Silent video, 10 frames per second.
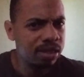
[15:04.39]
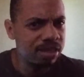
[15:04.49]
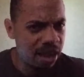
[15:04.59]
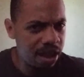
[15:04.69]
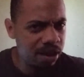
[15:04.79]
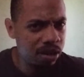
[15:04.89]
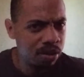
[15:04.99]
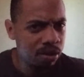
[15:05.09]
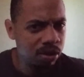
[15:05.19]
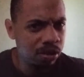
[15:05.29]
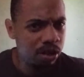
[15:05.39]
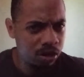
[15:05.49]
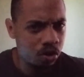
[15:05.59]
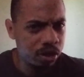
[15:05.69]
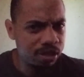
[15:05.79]
10 in
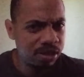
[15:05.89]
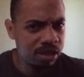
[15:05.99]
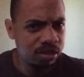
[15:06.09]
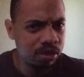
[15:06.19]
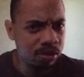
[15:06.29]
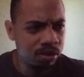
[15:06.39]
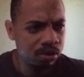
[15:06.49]
the organization,